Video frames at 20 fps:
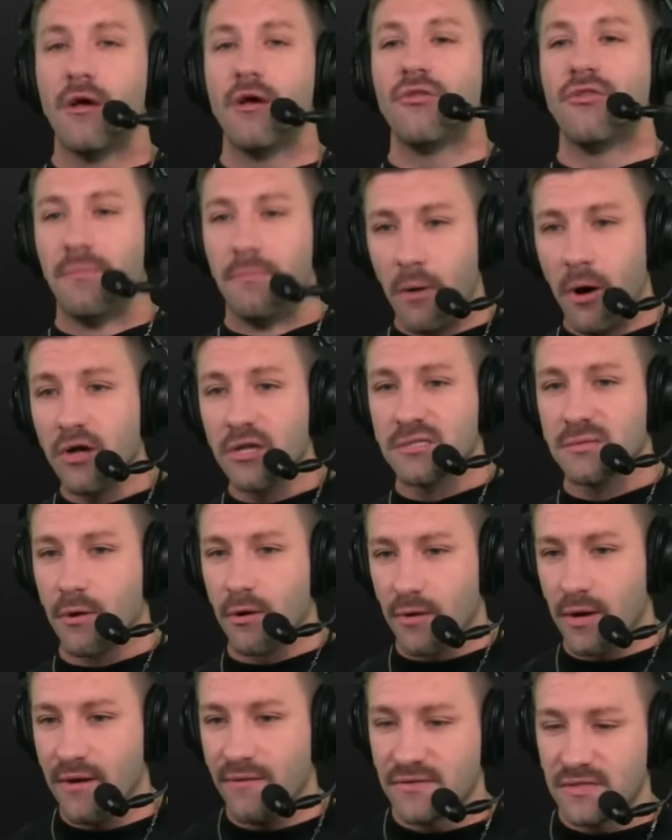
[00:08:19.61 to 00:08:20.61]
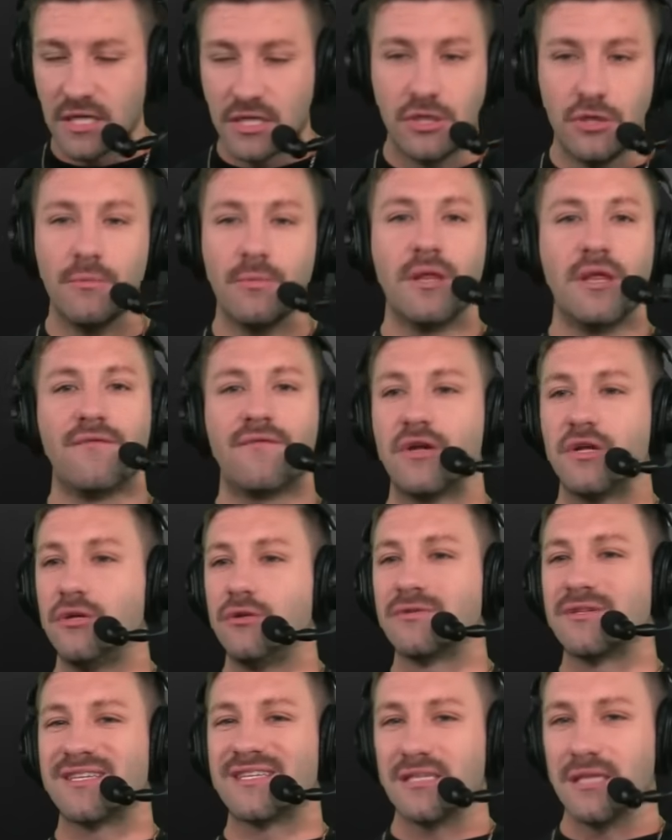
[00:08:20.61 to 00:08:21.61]
The Baltimore Ravens, I do believe, could
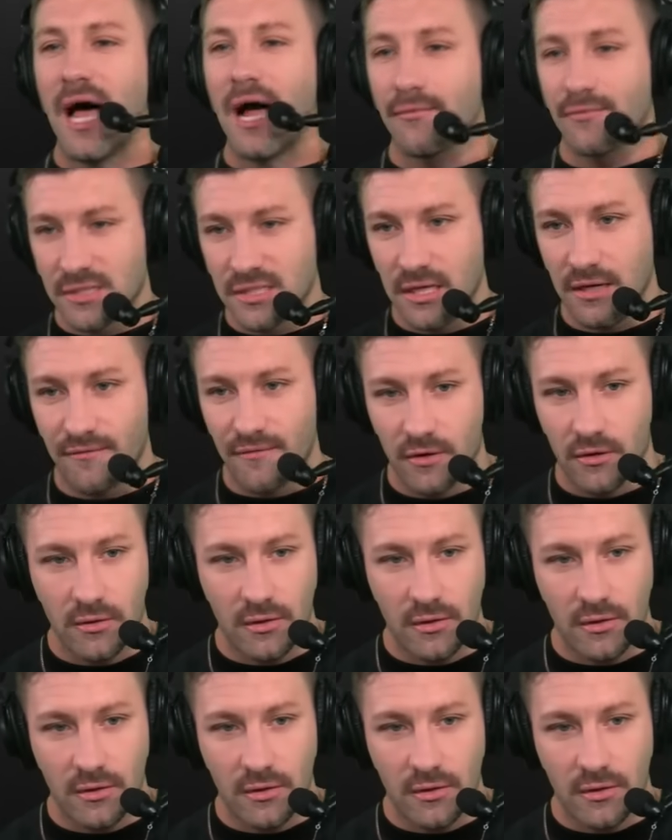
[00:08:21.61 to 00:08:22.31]
use a slot receiver